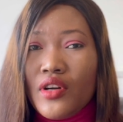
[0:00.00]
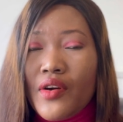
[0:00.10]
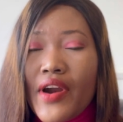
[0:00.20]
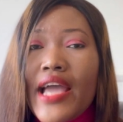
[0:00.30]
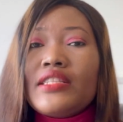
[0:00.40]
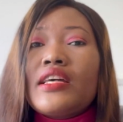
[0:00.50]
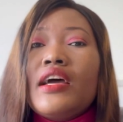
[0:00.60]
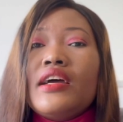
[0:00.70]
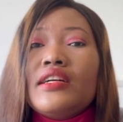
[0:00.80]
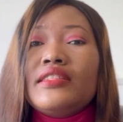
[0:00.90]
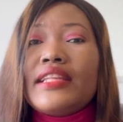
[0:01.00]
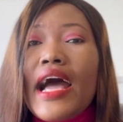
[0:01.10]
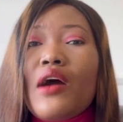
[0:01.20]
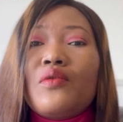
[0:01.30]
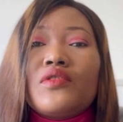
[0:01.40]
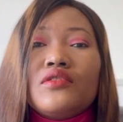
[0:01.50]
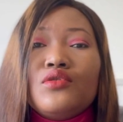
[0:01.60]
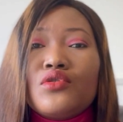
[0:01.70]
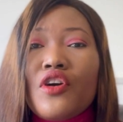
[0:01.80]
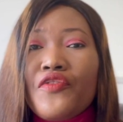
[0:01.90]
All right, now
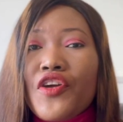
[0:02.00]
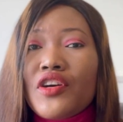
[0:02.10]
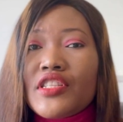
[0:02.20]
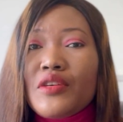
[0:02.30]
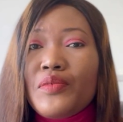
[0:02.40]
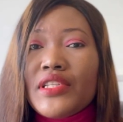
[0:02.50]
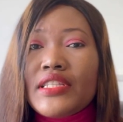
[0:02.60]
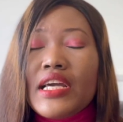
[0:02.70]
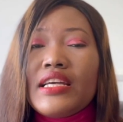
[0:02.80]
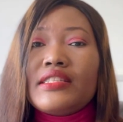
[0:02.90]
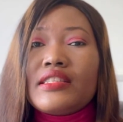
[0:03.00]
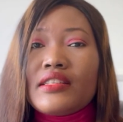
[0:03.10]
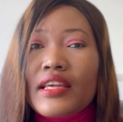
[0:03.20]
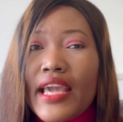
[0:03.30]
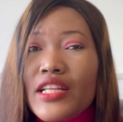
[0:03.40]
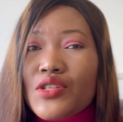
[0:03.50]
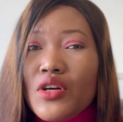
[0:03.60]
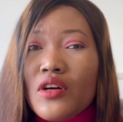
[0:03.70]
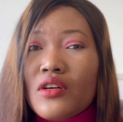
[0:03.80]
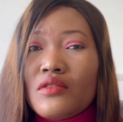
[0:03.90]
you go for your TB test, get
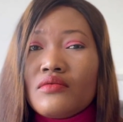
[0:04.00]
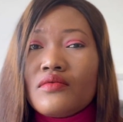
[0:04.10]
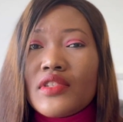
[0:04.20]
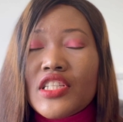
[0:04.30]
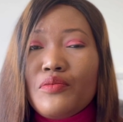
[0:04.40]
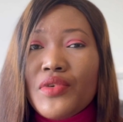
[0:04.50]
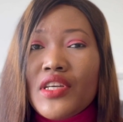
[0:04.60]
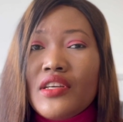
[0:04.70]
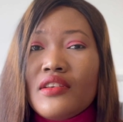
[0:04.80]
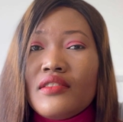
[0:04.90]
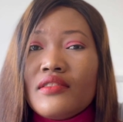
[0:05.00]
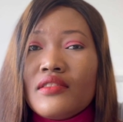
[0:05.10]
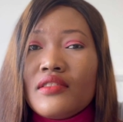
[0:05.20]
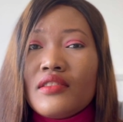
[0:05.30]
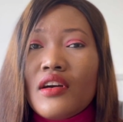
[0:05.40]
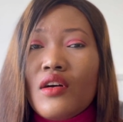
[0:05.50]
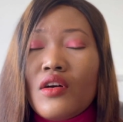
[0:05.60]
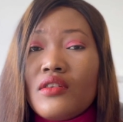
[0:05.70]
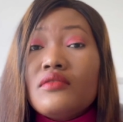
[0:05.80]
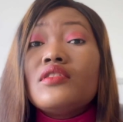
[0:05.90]
your TB
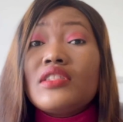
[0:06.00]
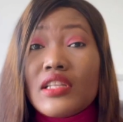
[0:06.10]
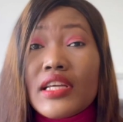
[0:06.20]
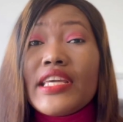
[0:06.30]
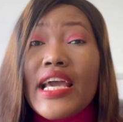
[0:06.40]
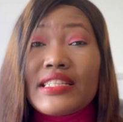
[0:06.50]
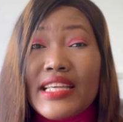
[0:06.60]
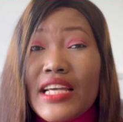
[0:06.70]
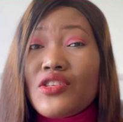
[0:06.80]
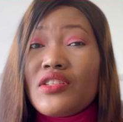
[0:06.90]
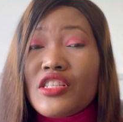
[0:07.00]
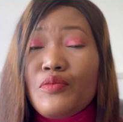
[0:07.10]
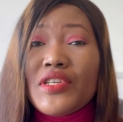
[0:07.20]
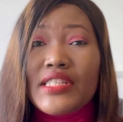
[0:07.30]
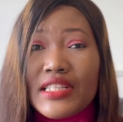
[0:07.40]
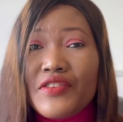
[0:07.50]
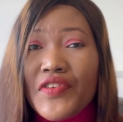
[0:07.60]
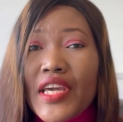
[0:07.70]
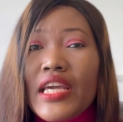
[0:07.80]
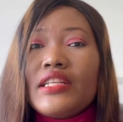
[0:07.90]
get your TB
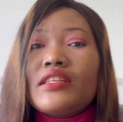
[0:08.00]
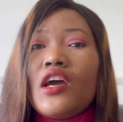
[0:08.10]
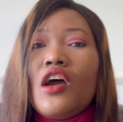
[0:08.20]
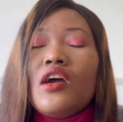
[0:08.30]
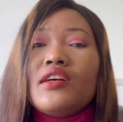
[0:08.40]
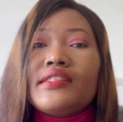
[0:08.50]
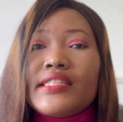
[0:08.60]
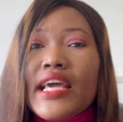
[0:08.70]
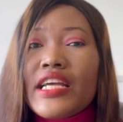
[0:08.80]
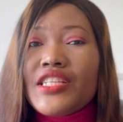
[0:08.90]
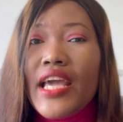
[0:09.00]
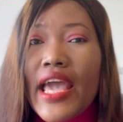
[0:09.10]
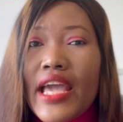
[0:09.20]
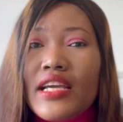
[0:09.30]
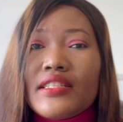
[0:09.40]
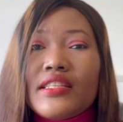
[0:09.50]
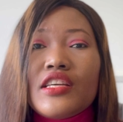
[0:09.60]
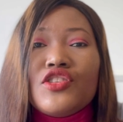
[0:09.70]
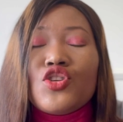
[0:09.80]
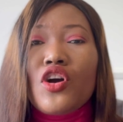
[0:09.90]
certificate. Stage 8
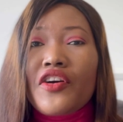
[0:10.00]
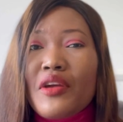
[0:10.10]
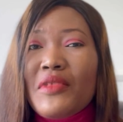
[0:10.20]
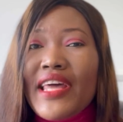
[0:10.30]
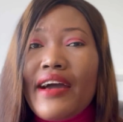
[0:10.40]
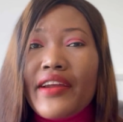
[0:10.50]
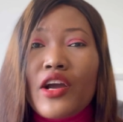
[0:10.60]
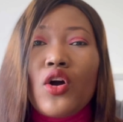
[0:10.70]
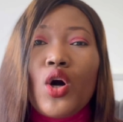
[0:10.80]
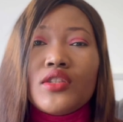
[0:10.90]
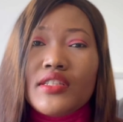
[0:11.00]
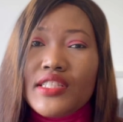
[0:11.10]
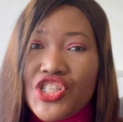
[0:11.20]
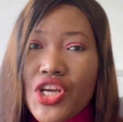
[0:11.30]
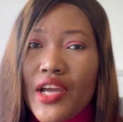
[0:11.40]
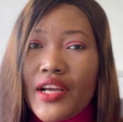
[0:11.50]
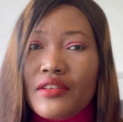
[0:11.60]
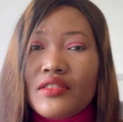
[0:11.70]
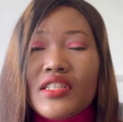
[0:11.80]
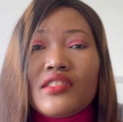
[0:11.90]
is your criminal record check.
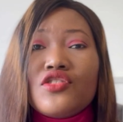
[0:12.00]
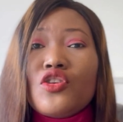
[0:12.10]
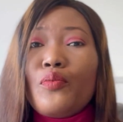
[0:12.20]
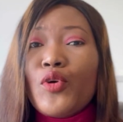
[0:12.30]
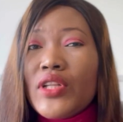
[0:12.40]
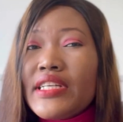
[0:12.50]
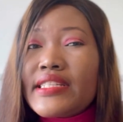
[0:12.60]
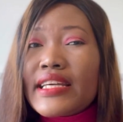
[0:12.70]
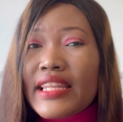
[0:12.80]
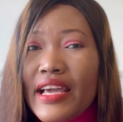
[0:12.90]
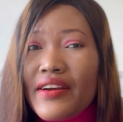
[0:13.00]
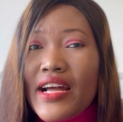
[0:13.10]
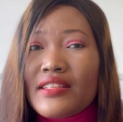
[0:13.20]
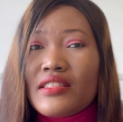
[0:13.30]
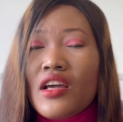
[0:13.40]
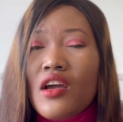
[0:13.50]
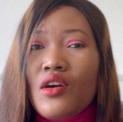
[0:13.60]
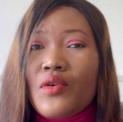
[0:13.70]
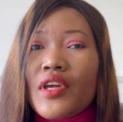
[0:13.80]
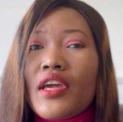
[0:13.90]
This is your police clearance.
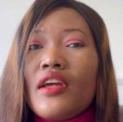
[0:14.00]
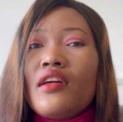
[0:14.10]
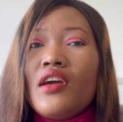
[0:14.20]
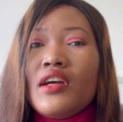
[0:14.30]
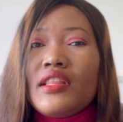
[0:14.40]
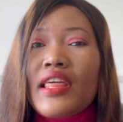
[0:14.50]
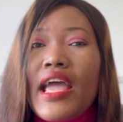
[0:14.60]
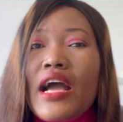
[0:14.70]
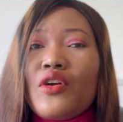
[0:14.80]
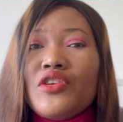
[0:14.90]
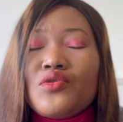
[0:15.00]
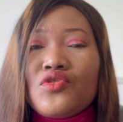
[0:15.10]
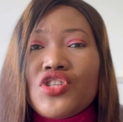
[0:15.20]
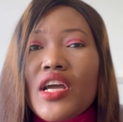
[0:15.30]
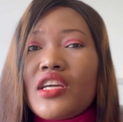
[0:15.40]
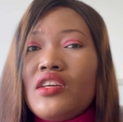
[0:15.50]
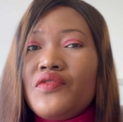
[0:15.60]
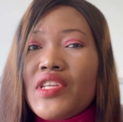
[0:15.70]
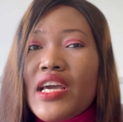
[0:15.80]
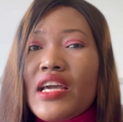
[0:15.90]
Okay, they are going to check
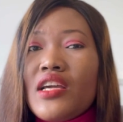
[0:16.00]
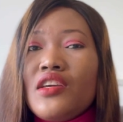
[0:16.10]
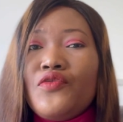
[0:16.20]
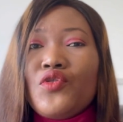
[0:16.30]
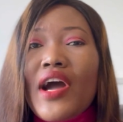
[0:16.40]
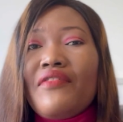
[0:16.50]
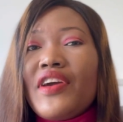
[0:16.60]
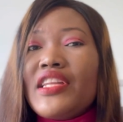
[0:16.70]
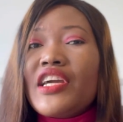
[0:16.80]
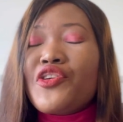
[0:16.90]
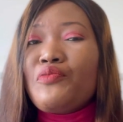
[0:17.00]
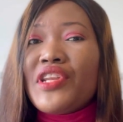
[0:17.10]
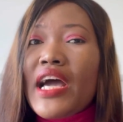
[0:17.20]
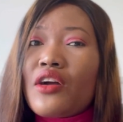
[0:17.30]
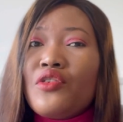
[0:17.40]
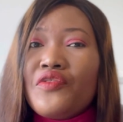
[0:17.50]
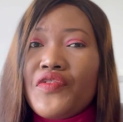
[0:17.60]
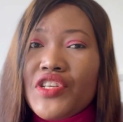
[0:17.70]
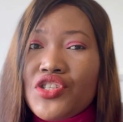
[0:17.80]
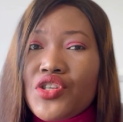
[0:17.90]
if you have any criminal
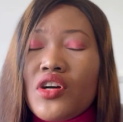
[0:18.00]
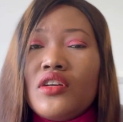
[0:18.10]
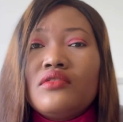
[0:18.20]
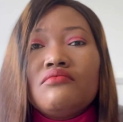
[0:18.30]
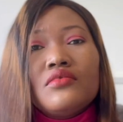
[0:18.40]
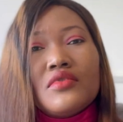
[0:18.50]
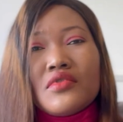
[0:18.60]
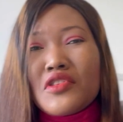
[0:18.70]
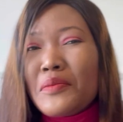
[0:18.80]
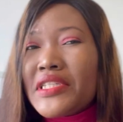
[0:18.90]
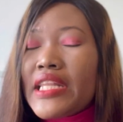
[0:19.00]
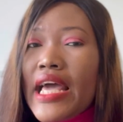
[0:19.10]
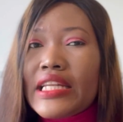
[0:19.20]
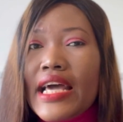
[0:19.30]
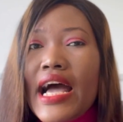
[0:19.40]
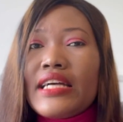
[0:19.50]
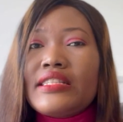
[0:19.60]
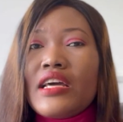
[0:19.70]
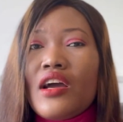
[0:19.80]
conviction, something like that.